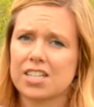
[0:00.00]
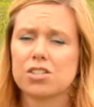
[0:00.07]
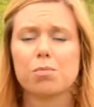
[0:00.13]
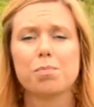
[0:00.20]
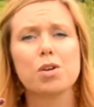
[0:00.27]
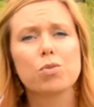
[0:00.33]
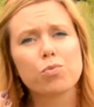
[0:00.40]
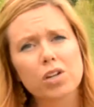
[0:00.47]
So
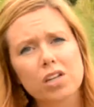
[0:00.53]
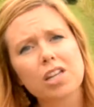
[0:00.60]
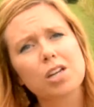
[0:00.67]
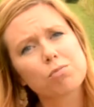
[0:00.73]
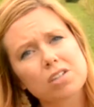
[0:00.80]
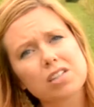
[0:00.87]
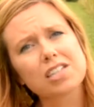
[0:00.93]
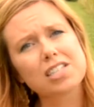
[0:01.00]
be really,
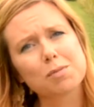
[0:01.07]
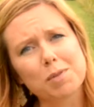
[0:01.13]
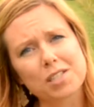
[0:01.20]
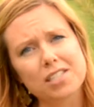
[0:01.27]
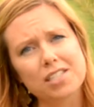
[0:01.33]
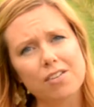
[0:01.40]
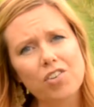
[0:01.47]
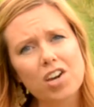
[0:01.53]
really
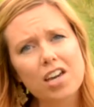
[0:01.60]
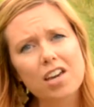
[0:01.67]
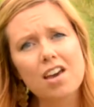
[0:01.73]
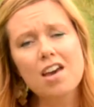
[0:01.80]
specific.